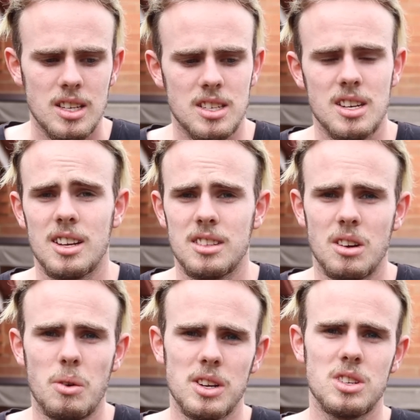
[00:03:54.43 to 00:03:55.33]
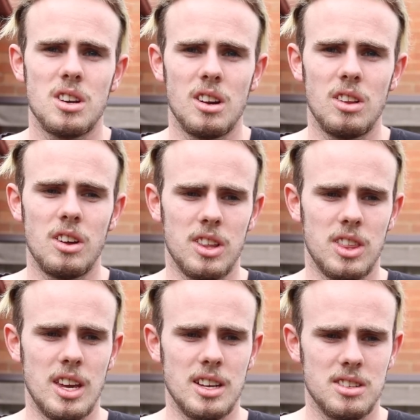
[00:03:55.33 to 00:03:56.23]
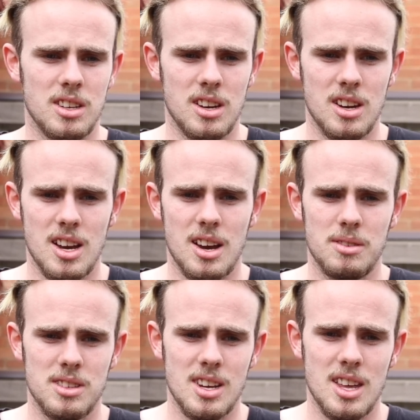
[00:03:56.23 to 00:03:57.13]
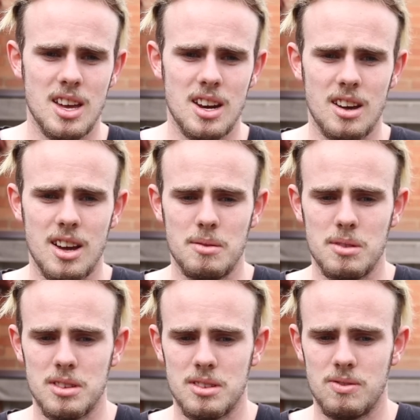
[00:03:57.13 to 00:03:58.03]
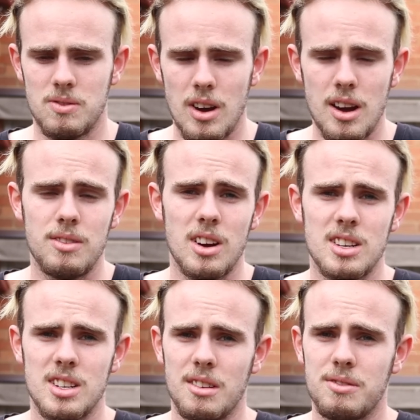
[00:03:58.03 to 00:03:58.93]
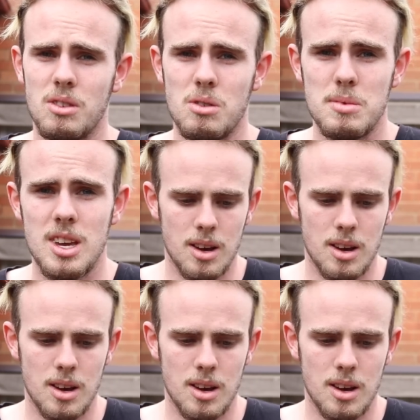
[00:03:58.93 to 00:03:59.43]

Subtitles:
start to question a lot of things, and I would say that night was very, very tough for me.